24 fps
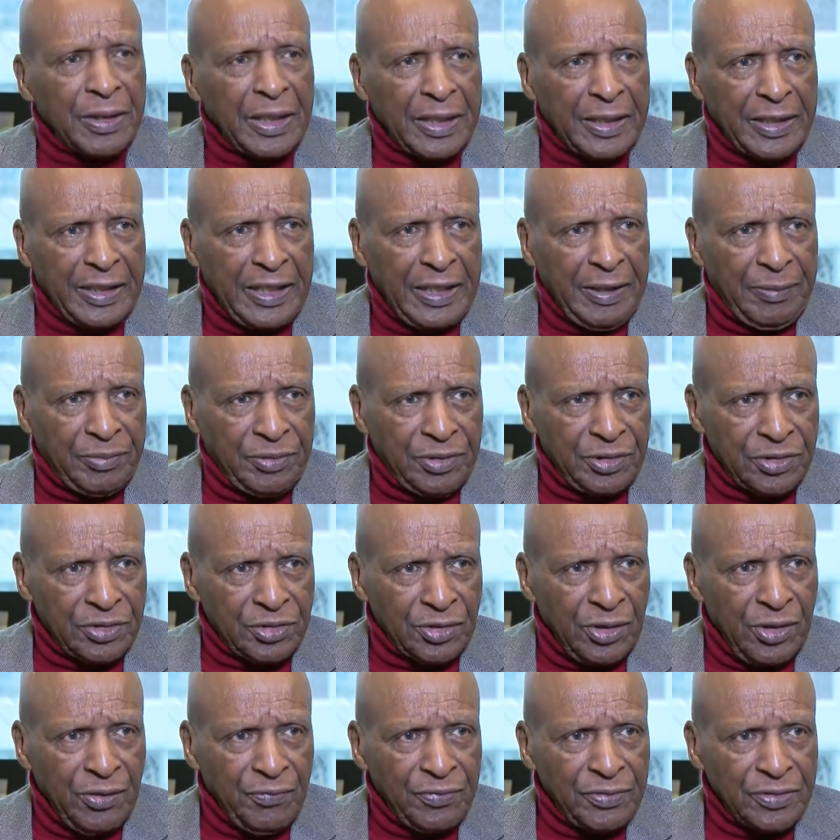I came to this
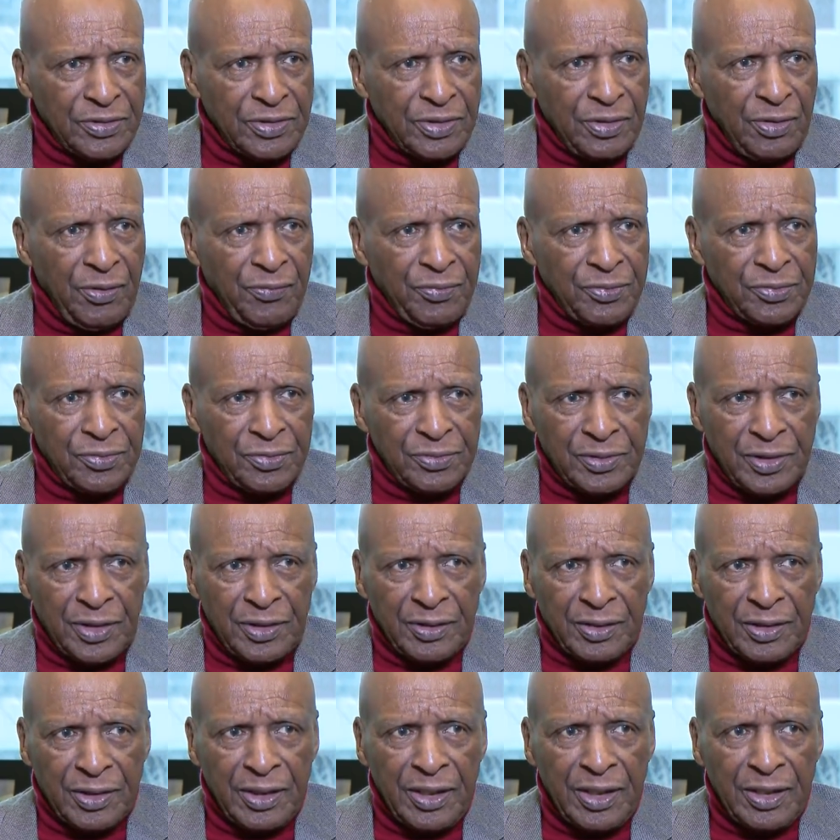office, the office was
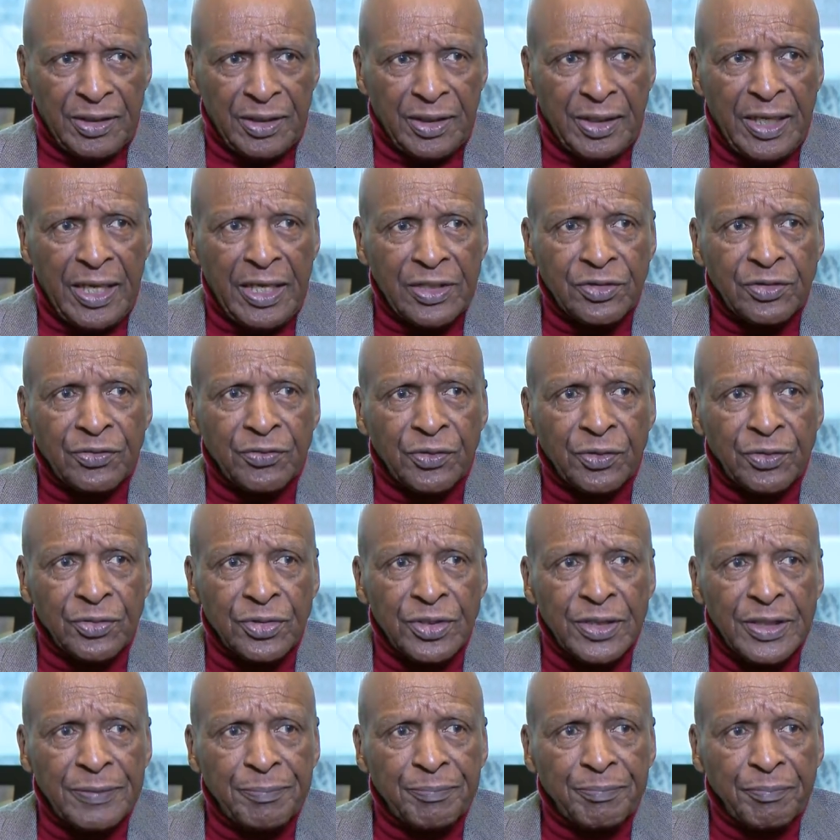under a cloud of
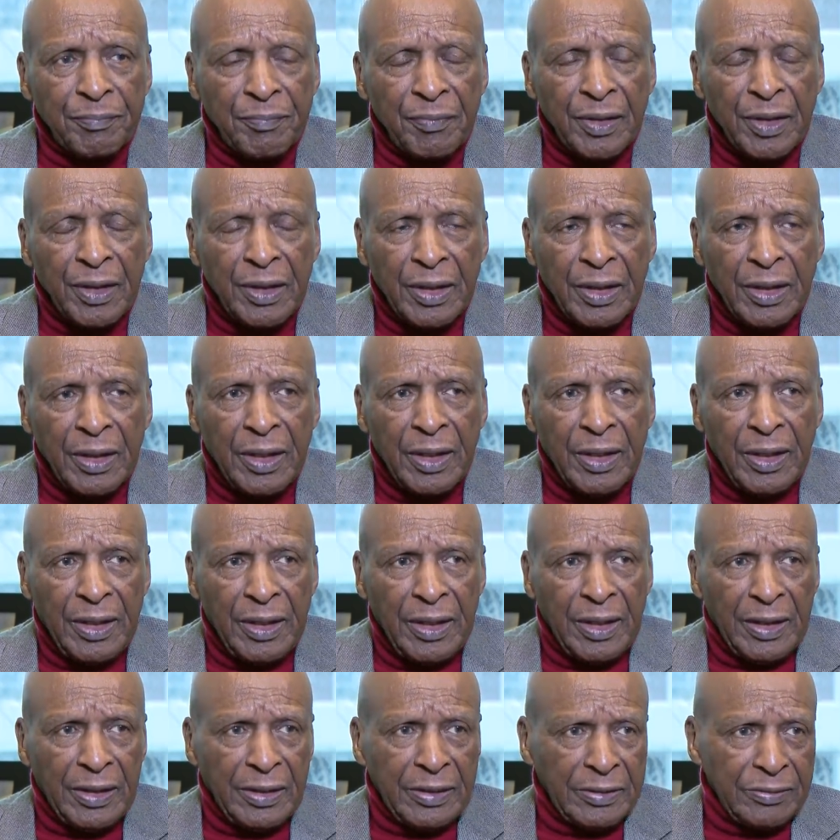controversy. Yes.
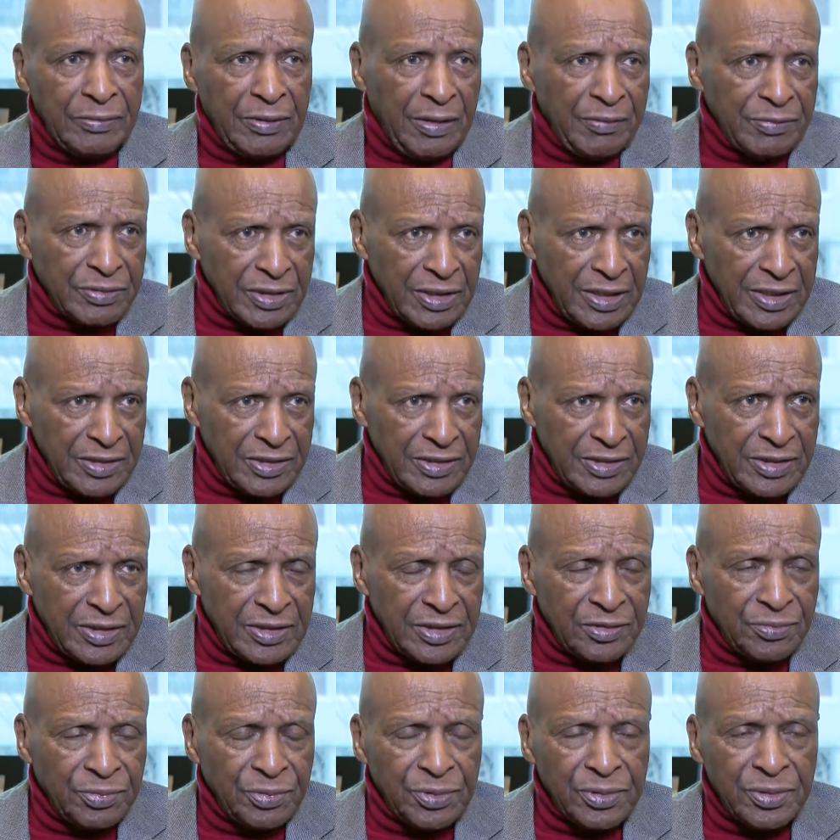Driver's
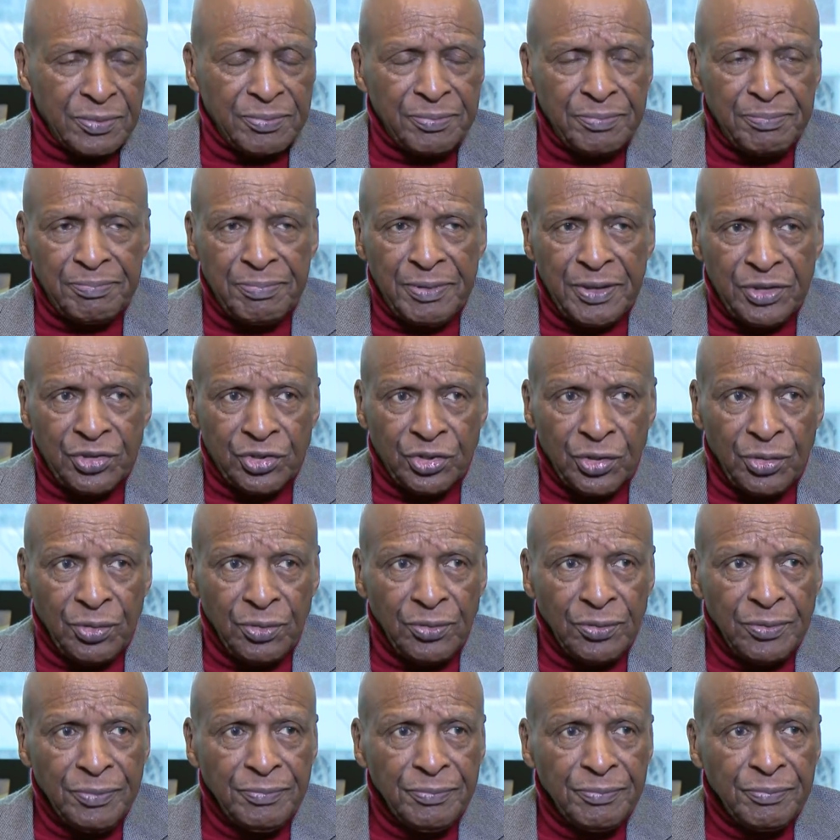licenses were being
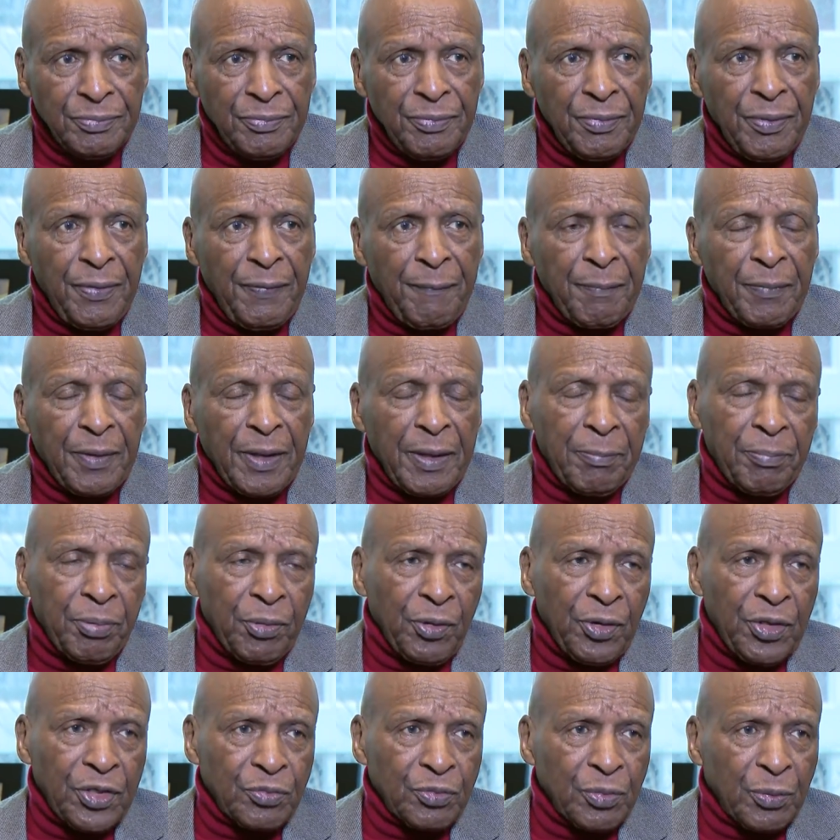sold.
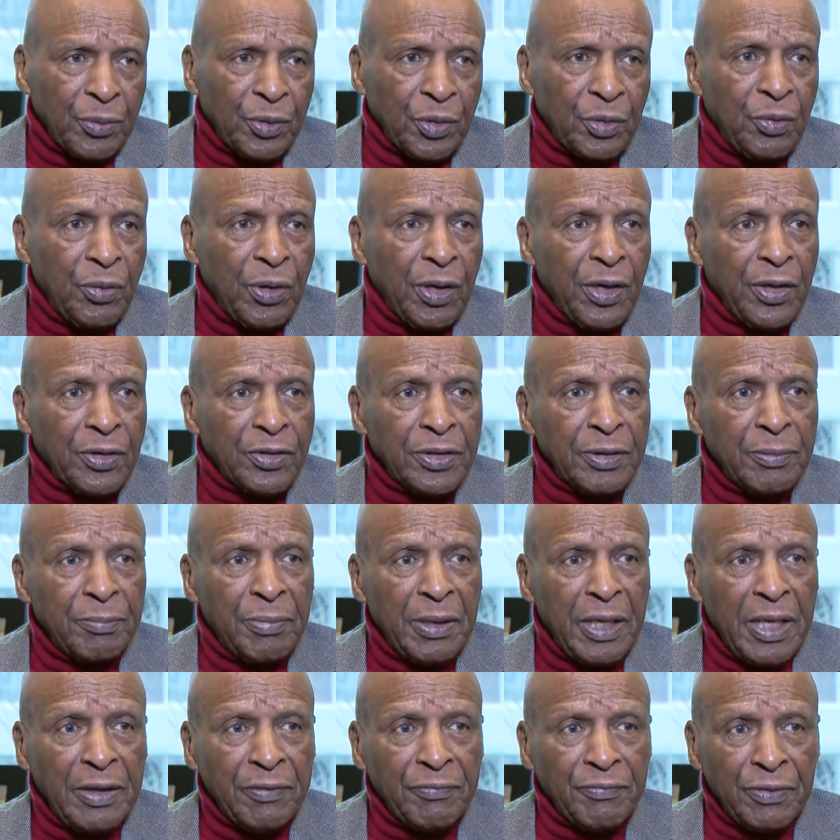Employees were required to
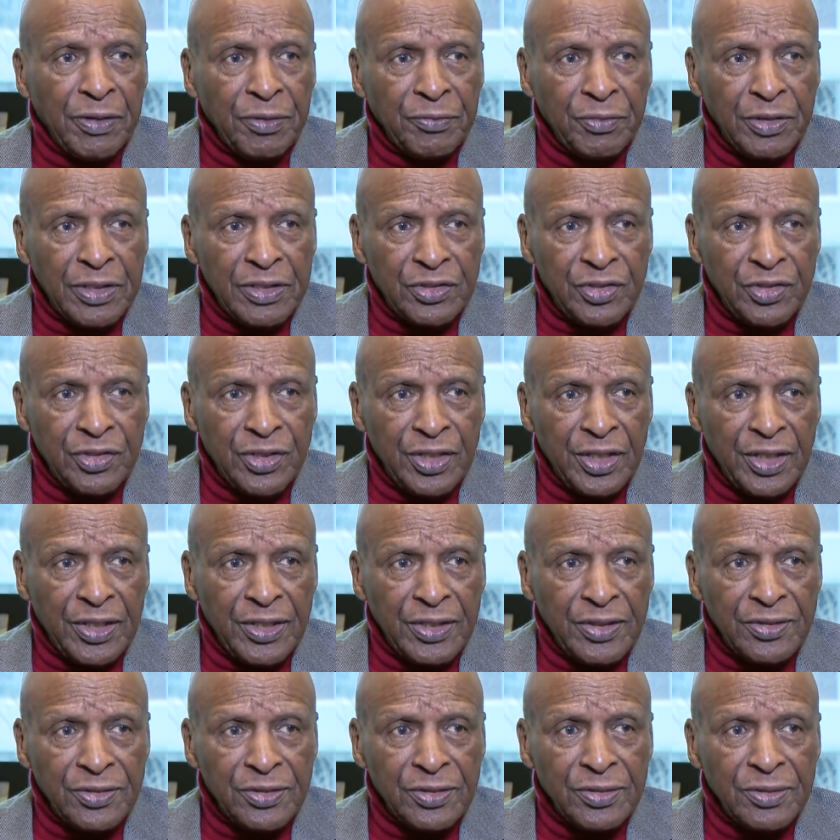buy fundraiser
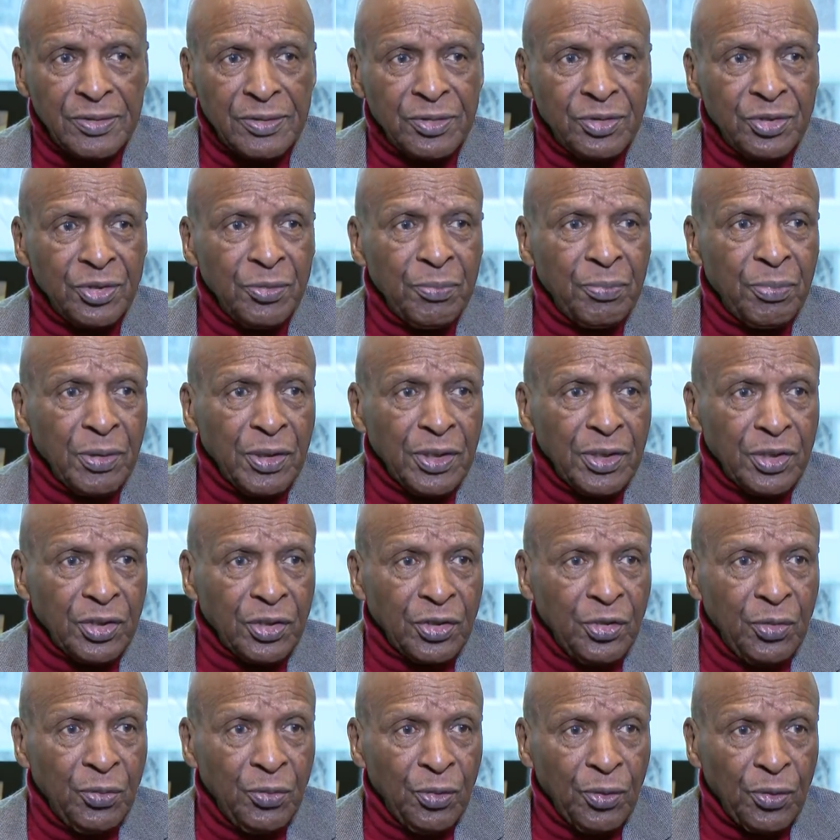tickets, do
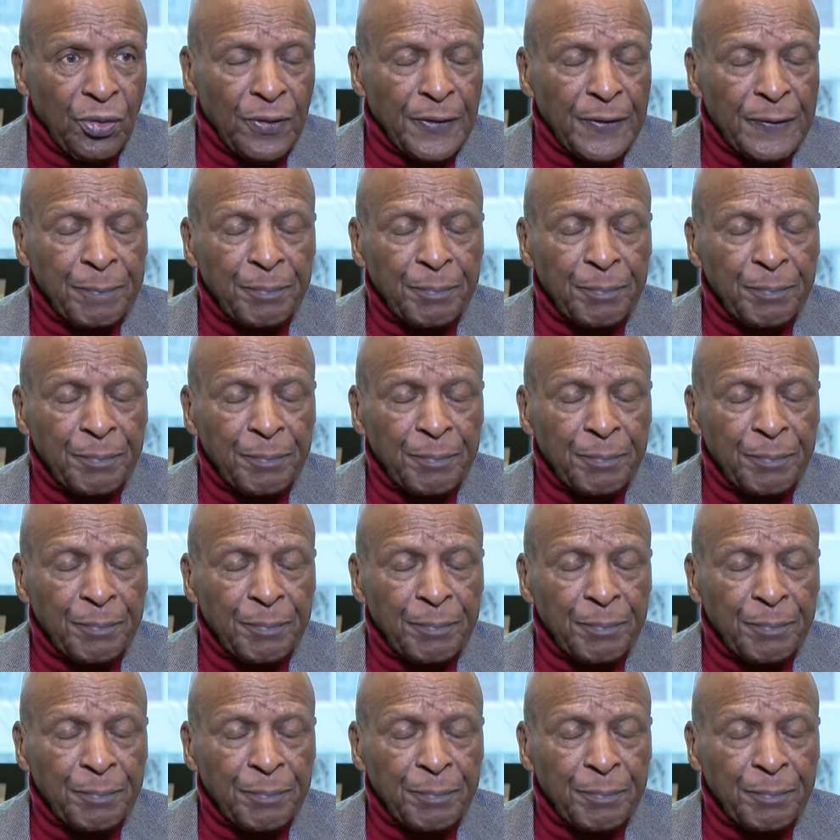political work.